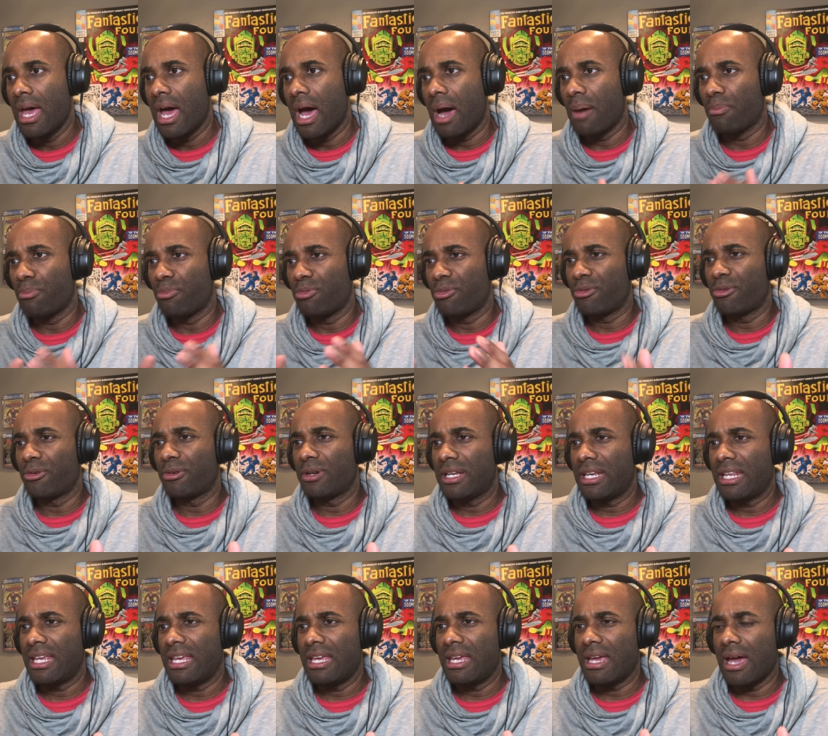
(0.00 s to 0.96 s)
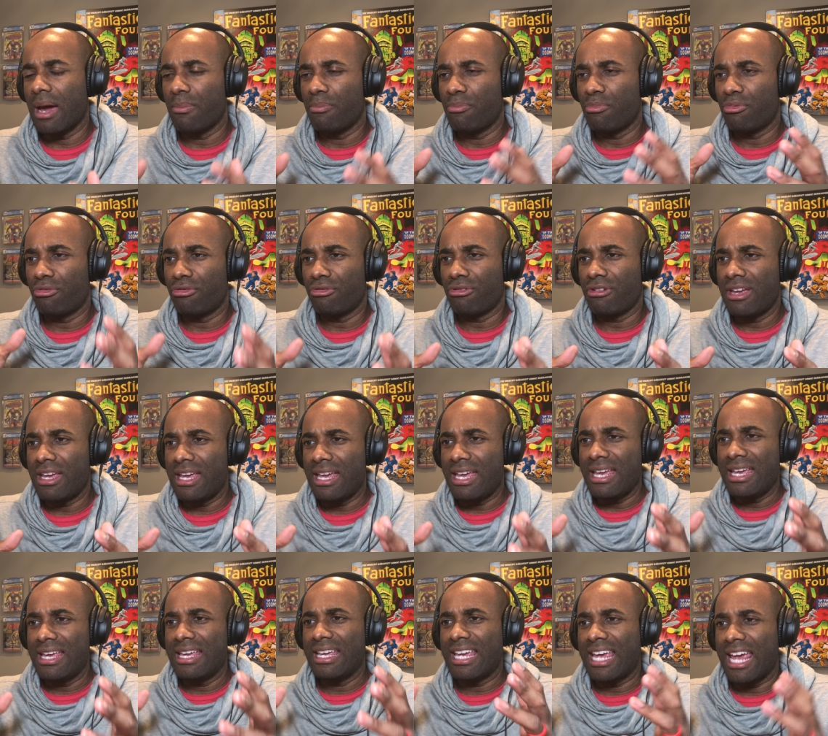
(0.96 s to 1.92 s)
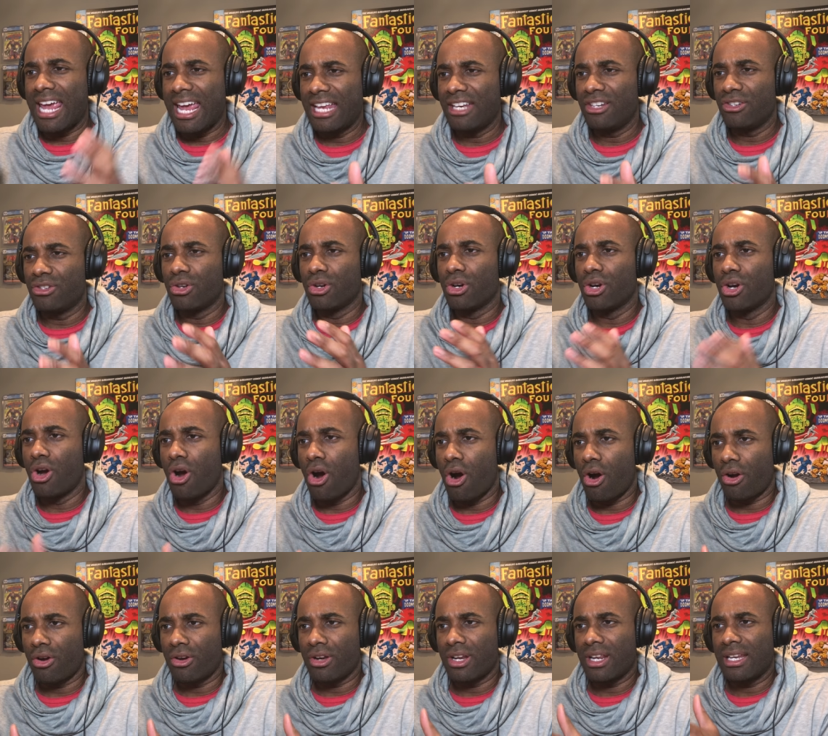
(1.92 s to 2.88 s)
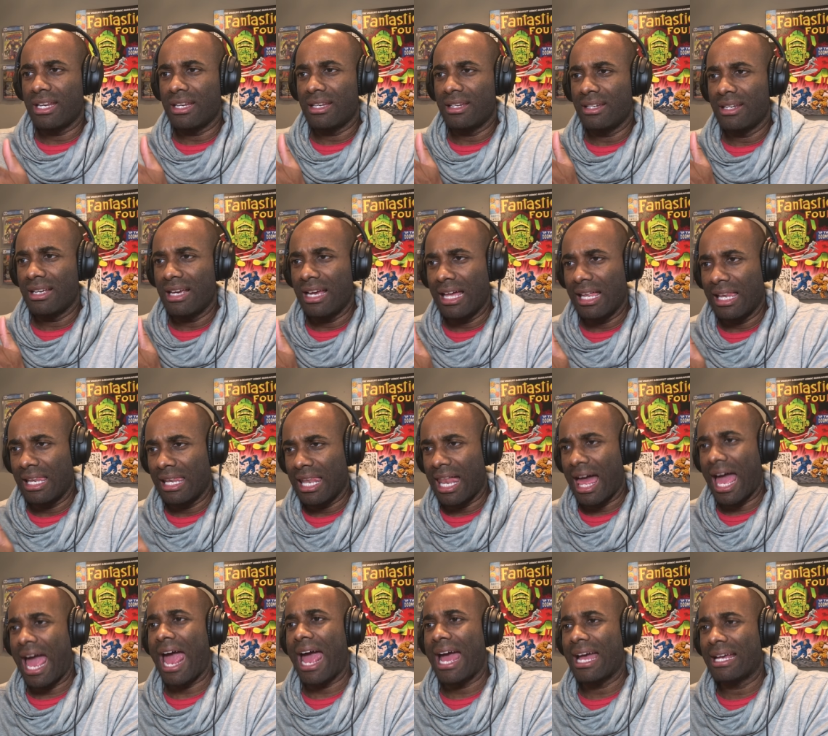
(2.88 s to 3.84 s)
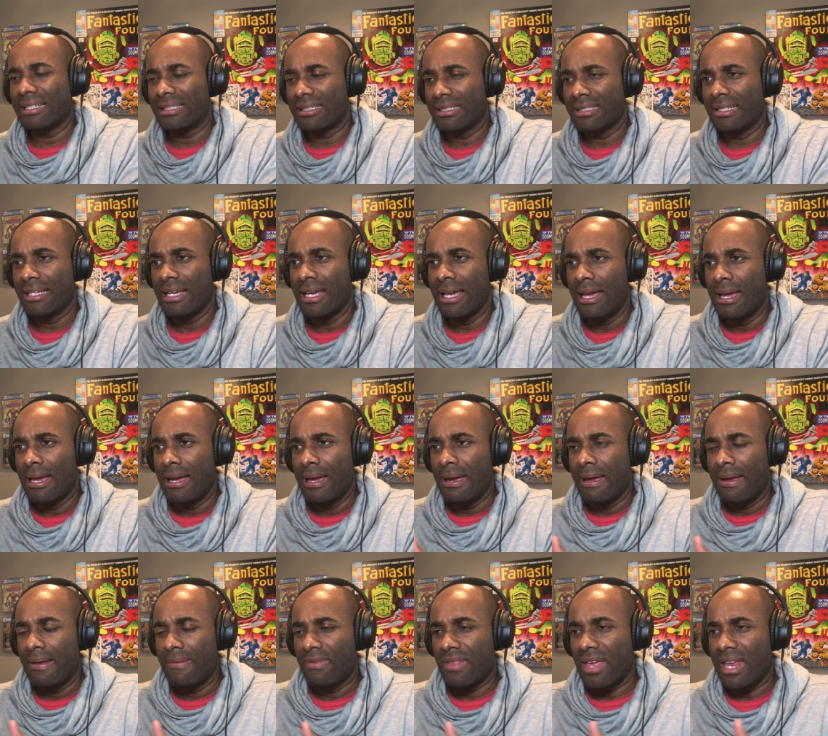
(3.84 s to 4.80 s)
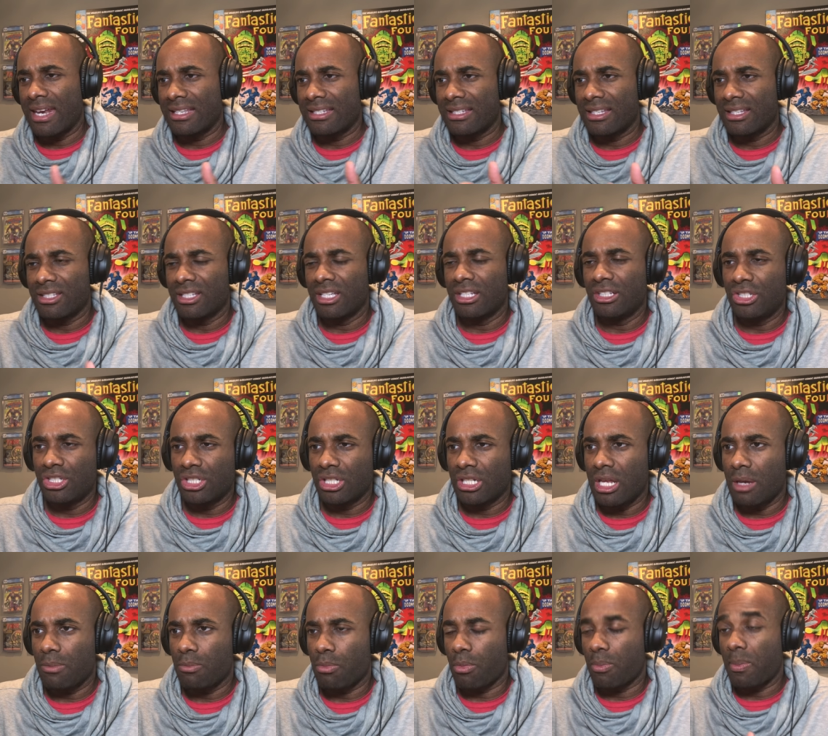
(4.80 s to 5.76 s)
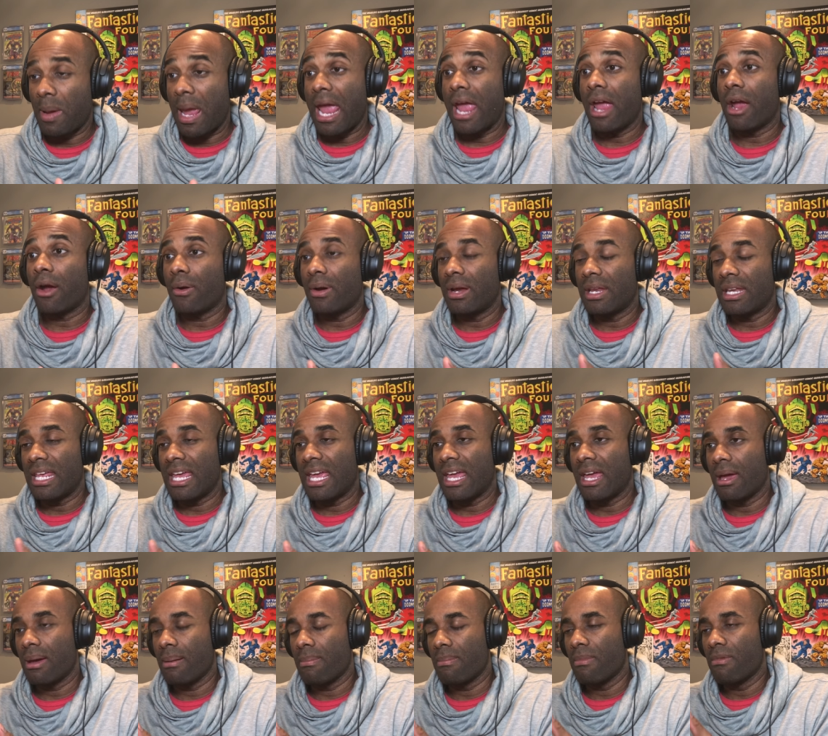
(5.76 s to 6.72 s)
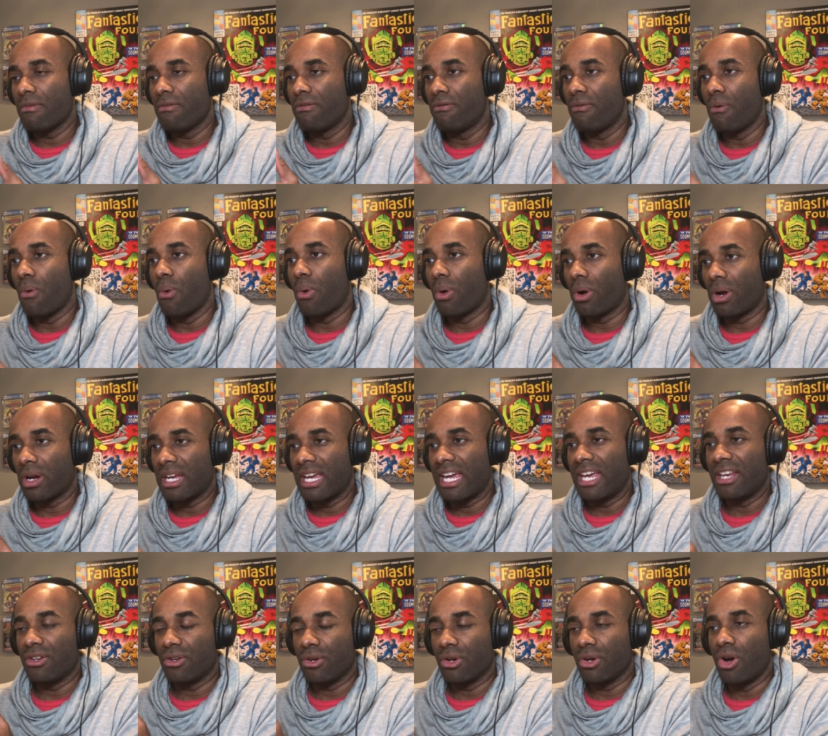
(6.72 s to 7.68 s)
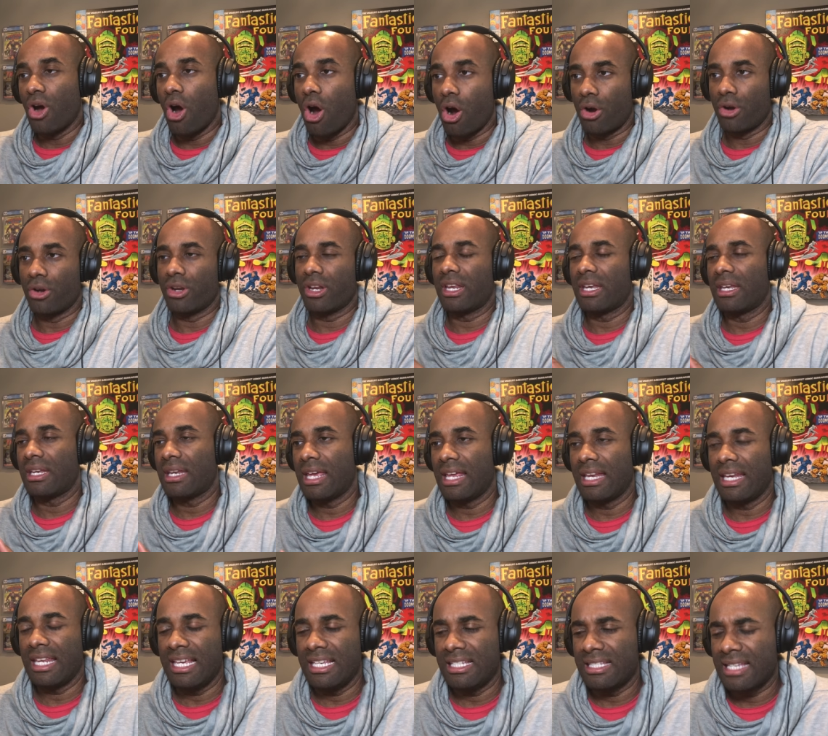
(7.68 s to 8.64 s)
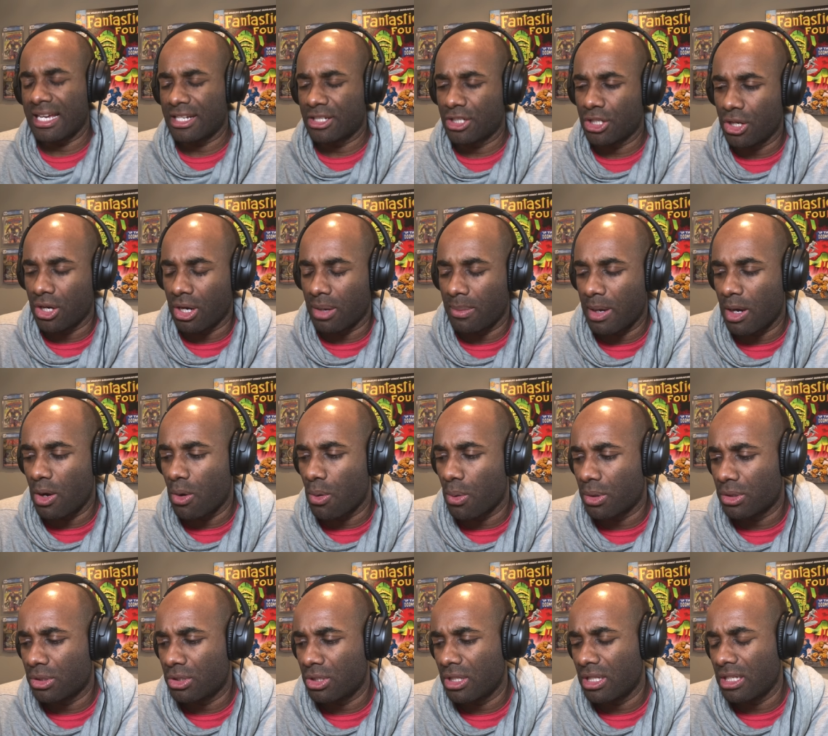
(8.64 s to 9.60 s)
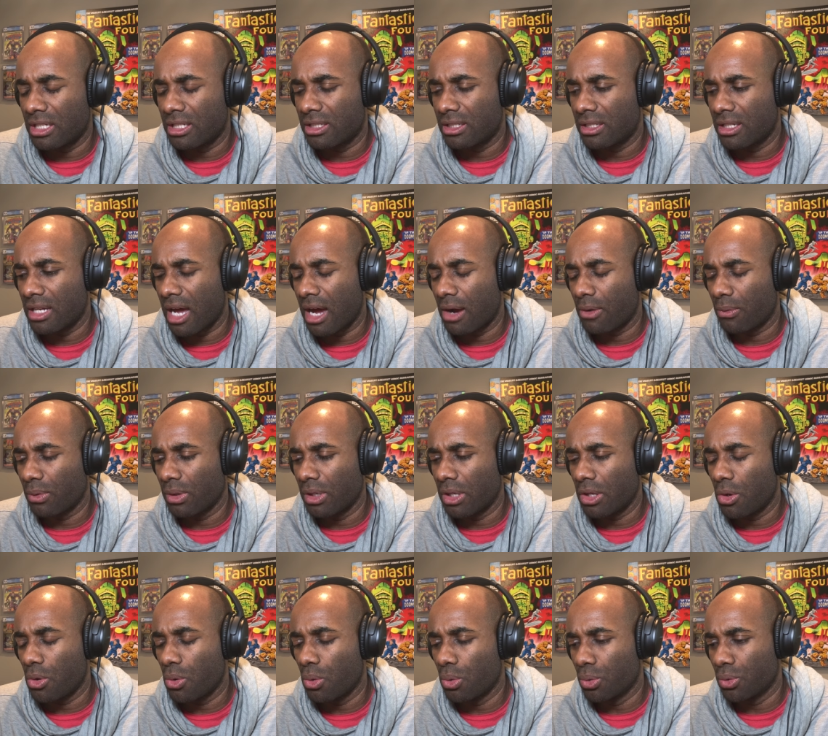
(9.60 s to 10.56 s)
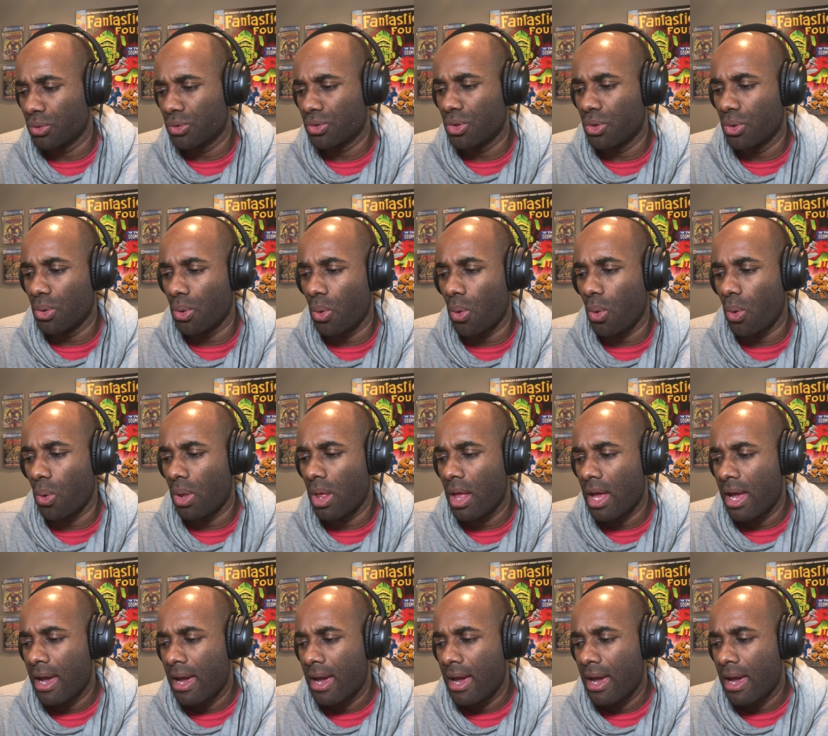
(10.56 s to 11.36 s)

a pretty a pre kindergarten class that is essentially preparing him for kindergarten, and he's actually going to be going to this uh, really cool school.